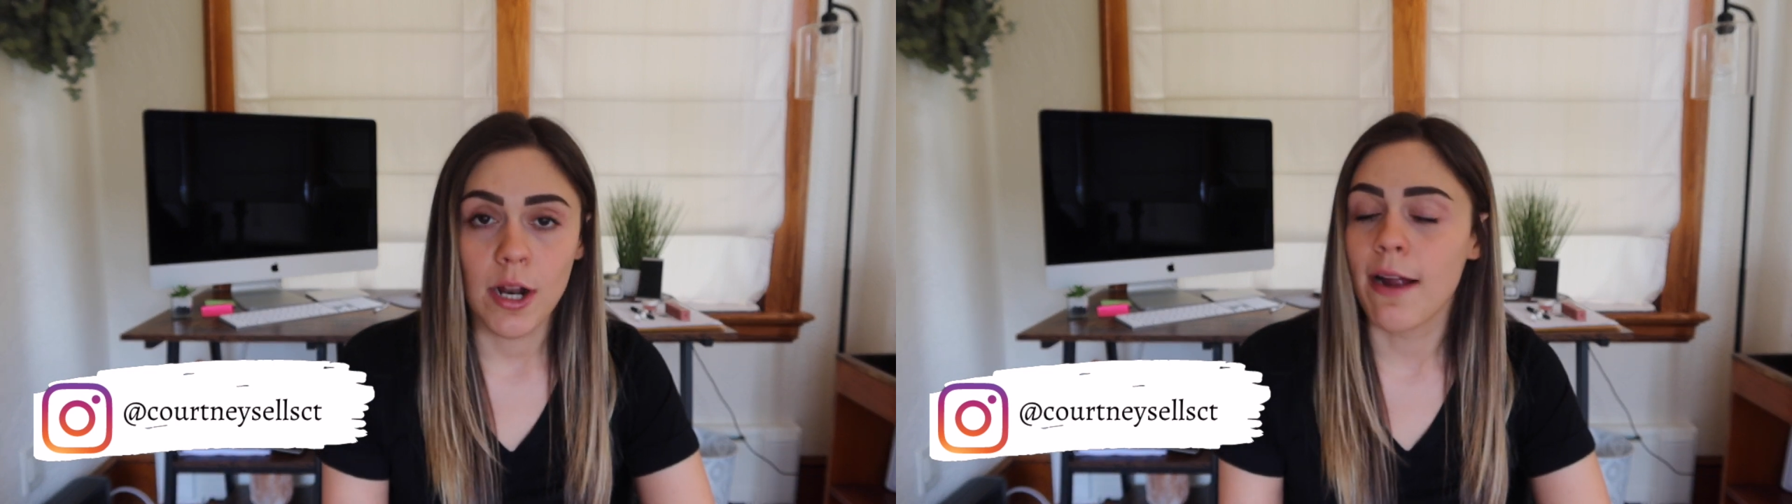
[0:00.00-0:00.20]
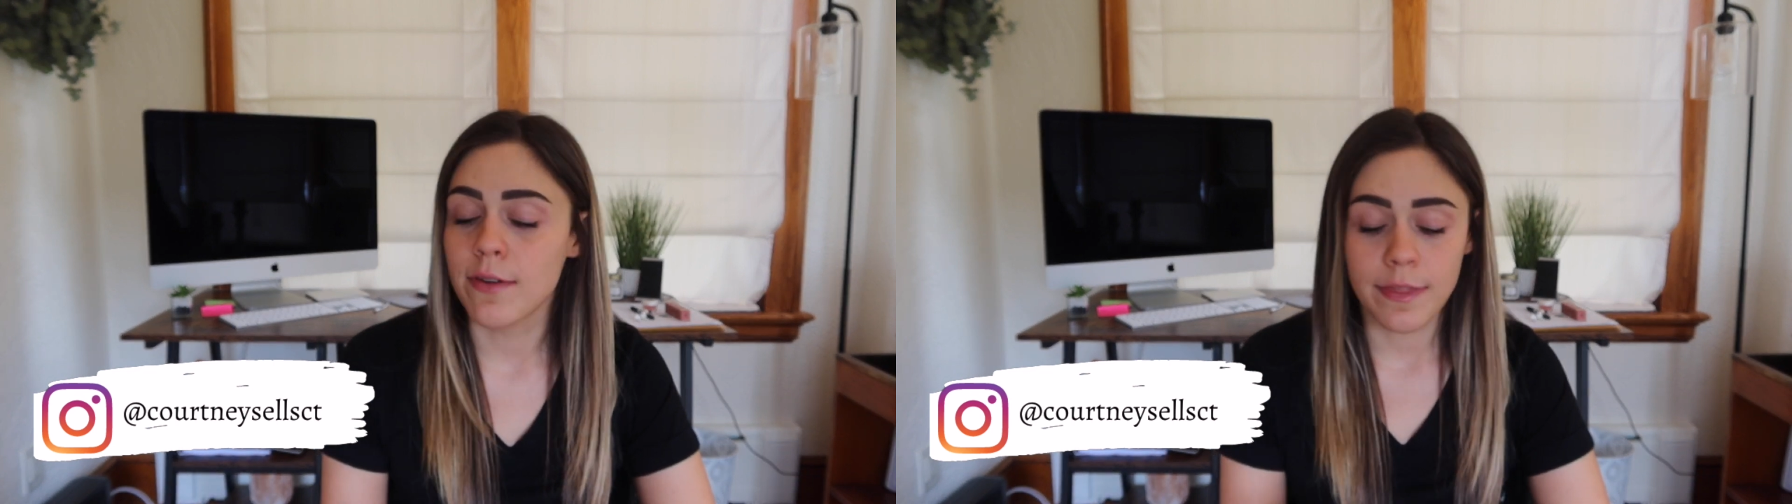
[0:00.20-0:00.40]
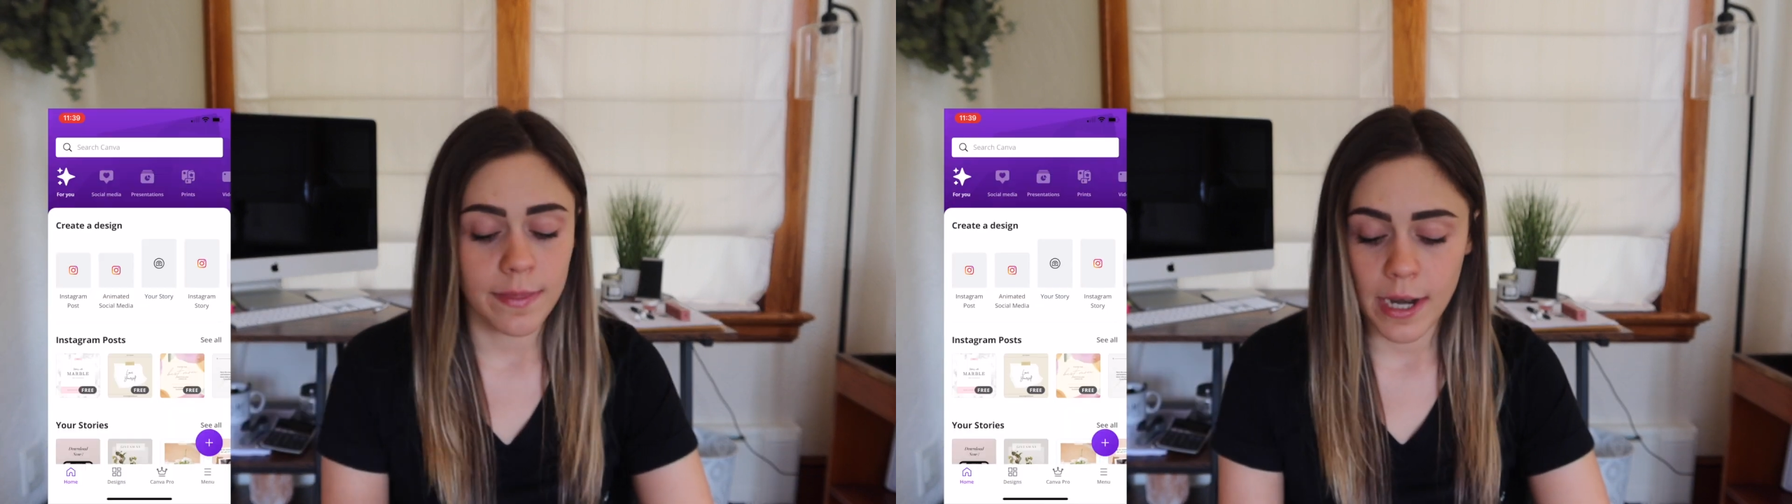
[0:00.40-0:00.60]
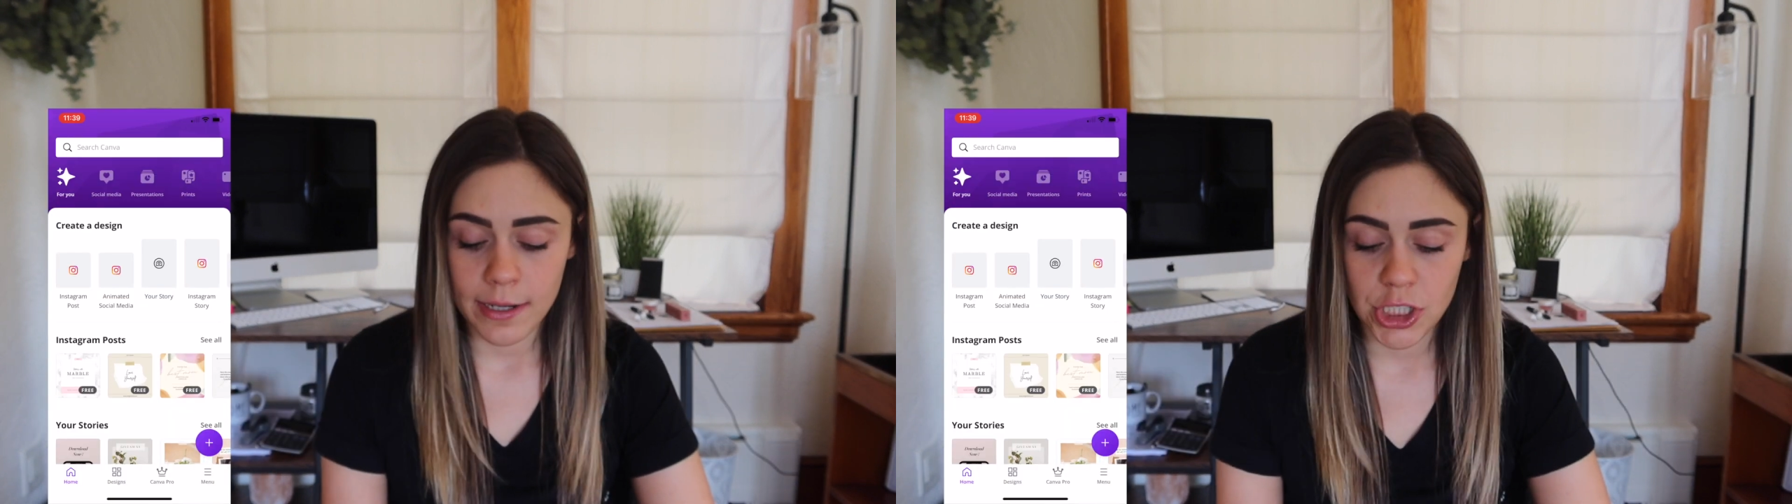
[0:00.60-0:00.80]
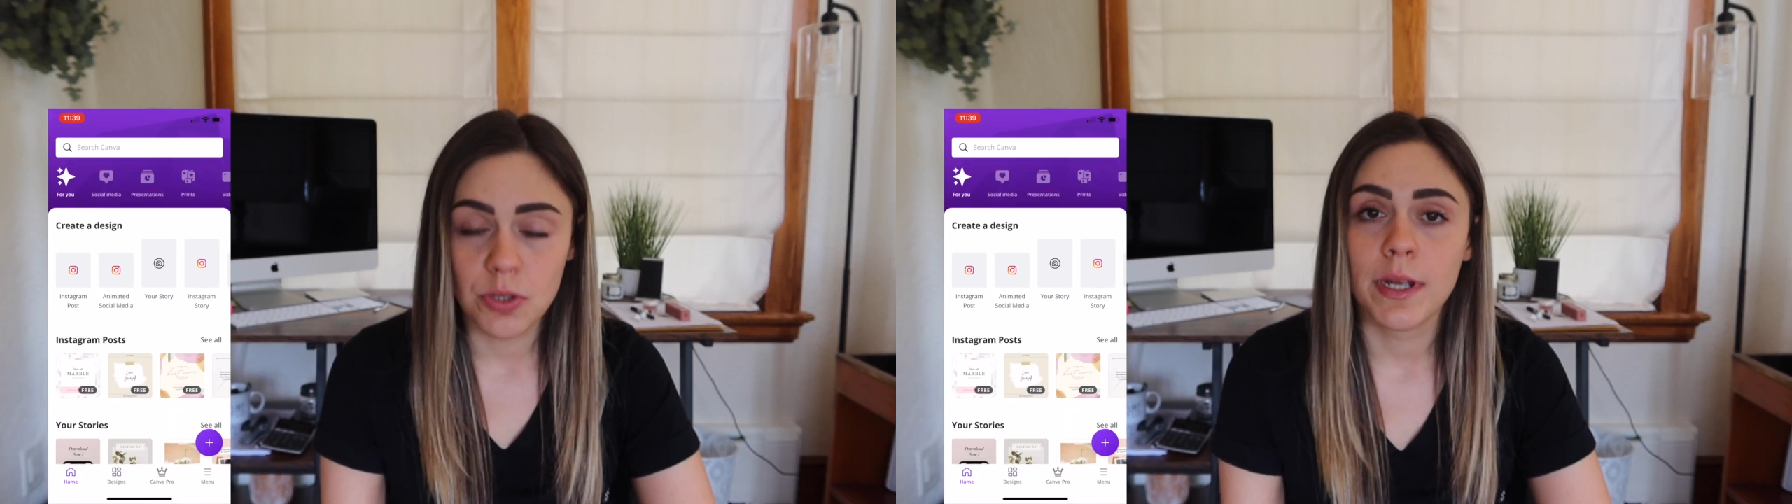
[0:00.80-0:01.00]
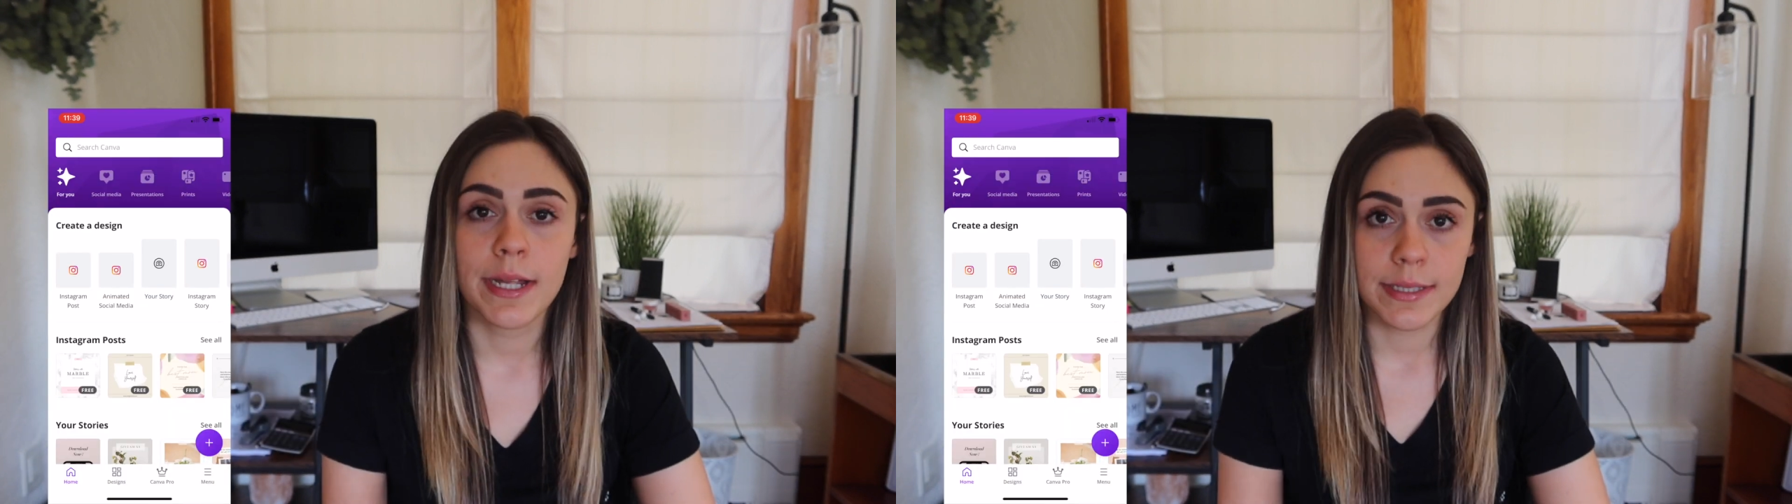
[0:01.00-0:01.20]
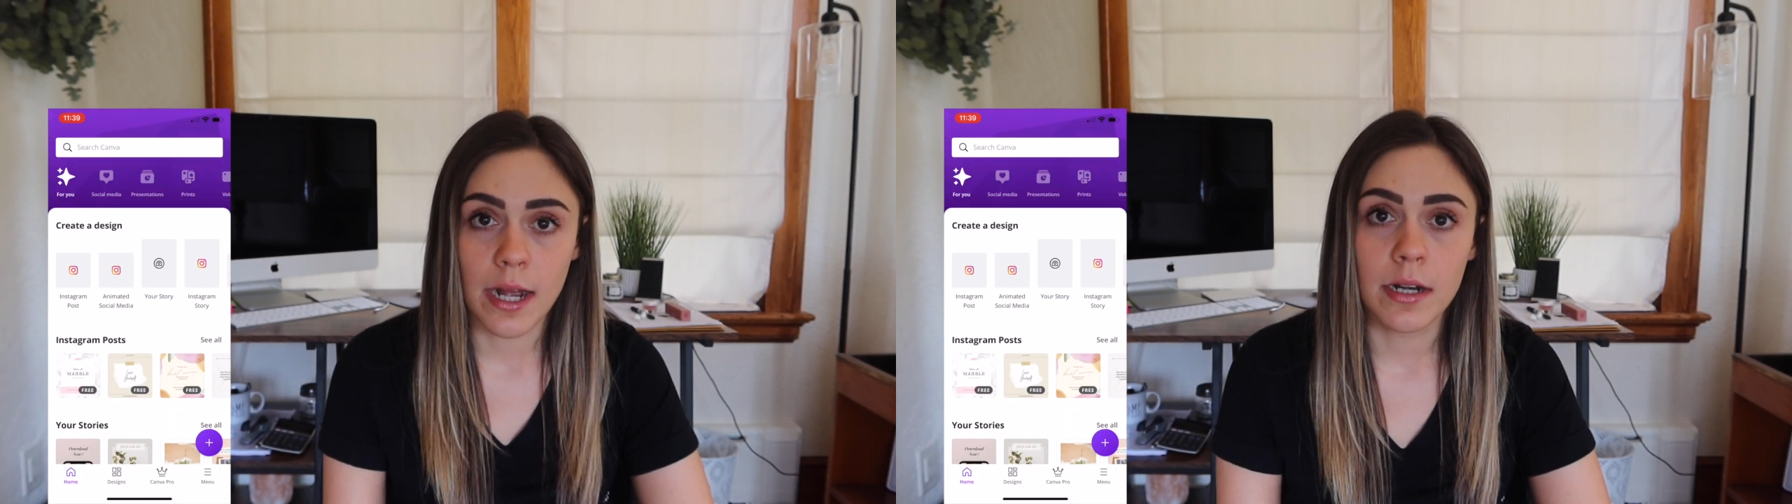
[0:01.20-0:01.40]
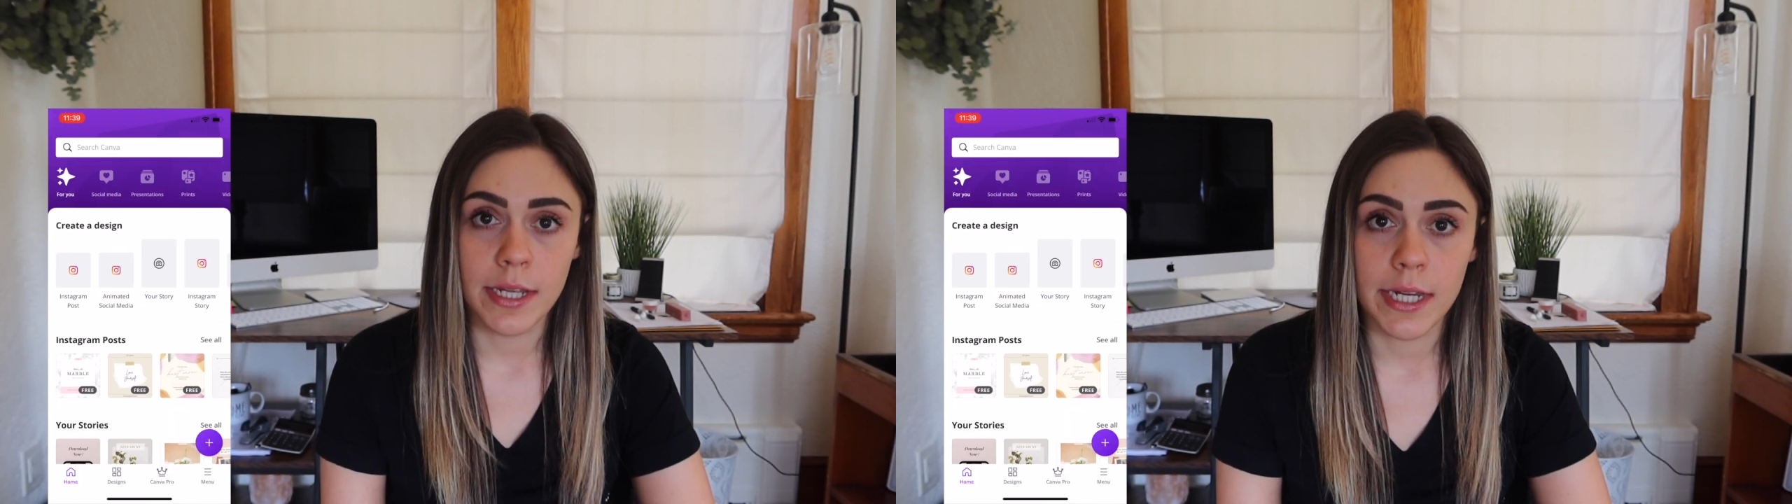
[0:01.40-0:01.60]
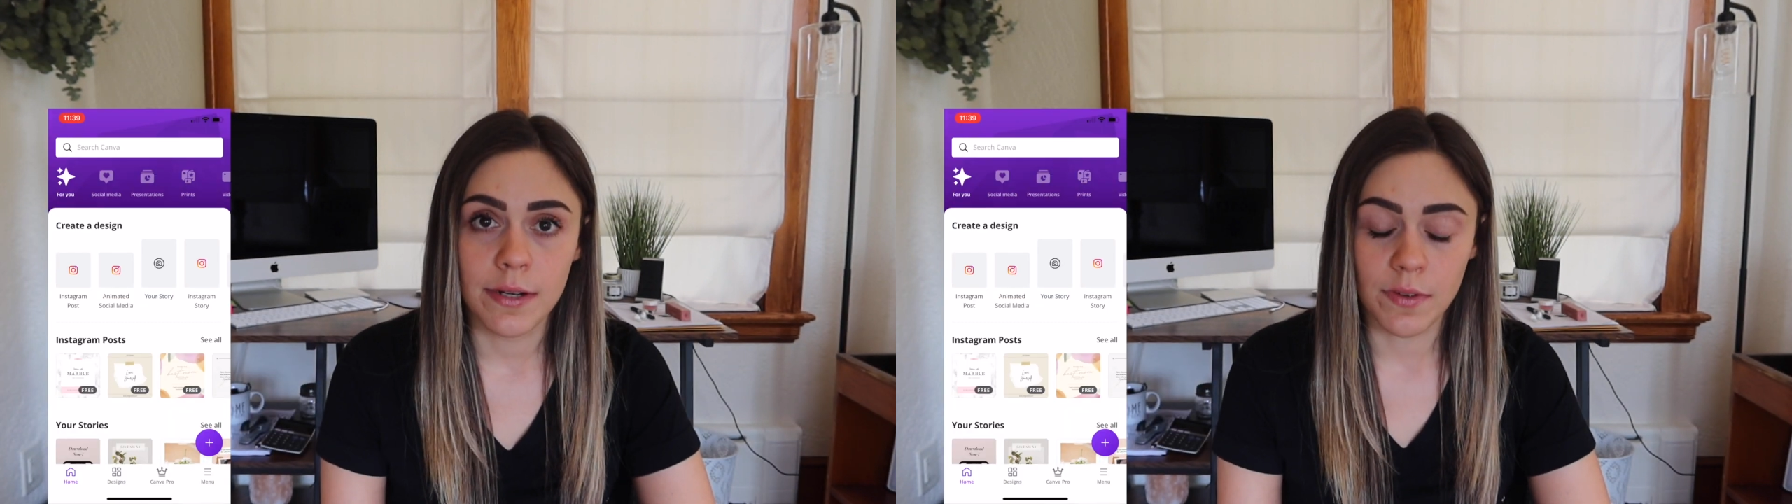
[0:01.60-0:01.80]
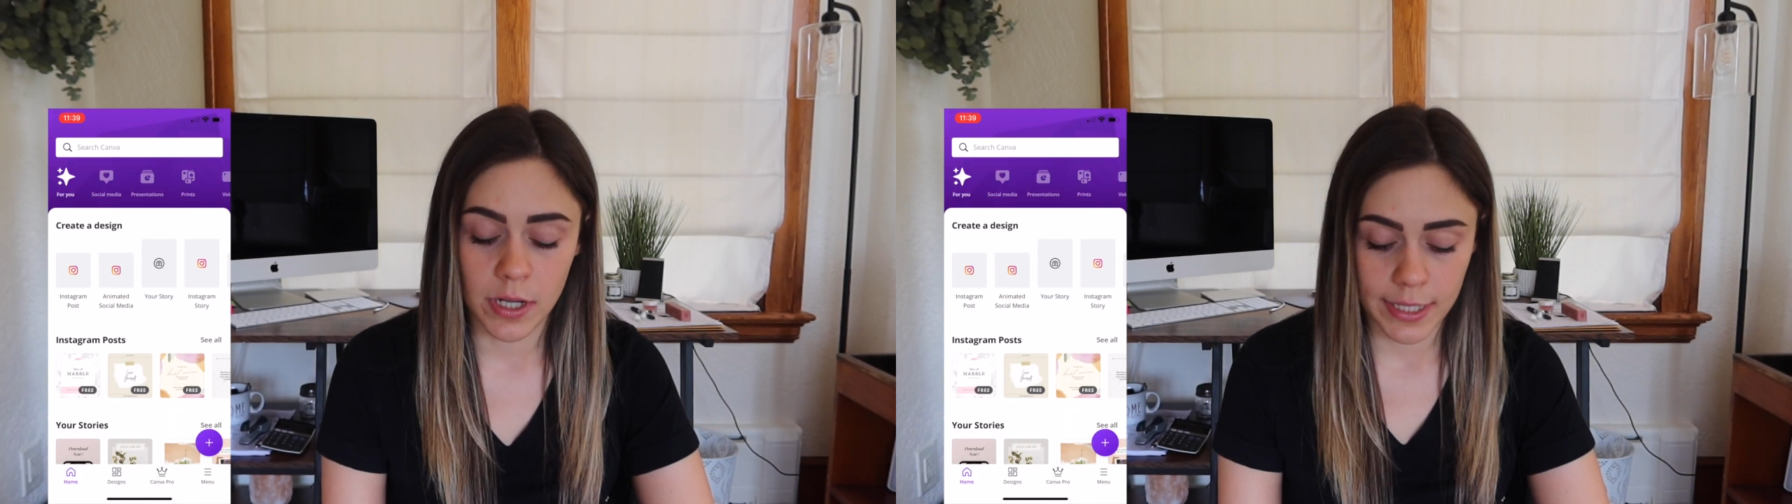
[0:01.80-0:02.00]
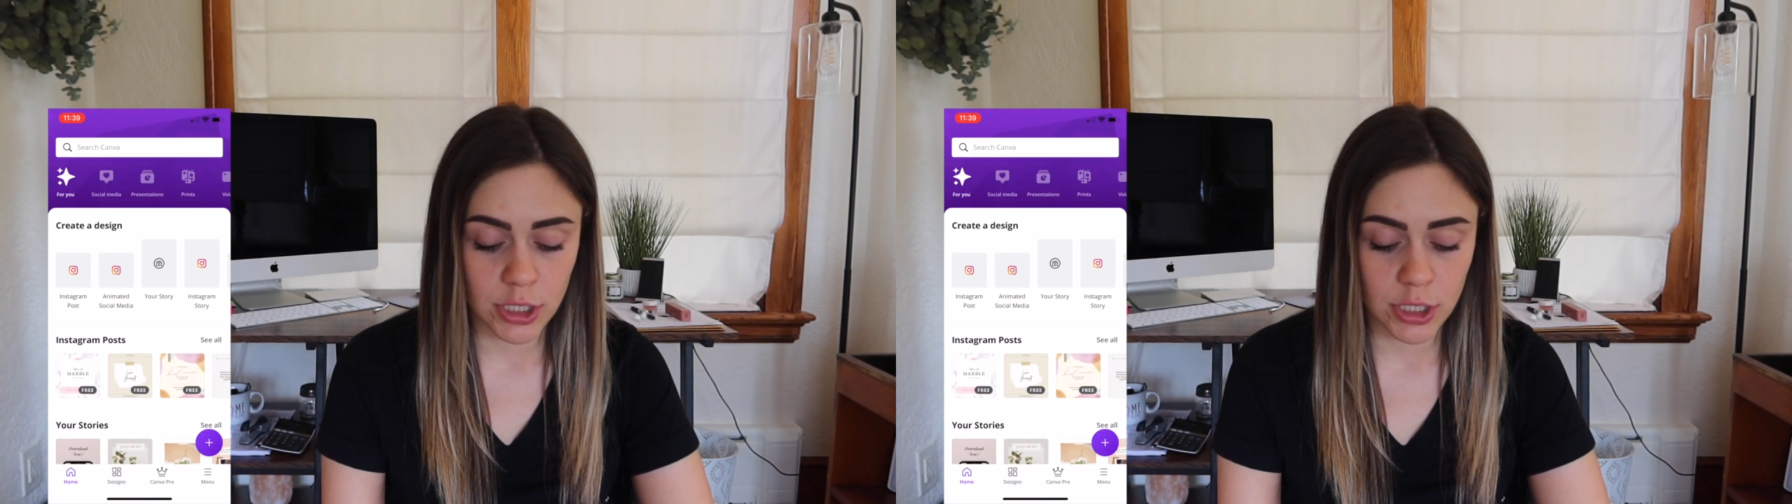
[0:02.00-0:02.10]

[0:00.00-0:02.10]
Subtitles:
Everything that I do is on Canva.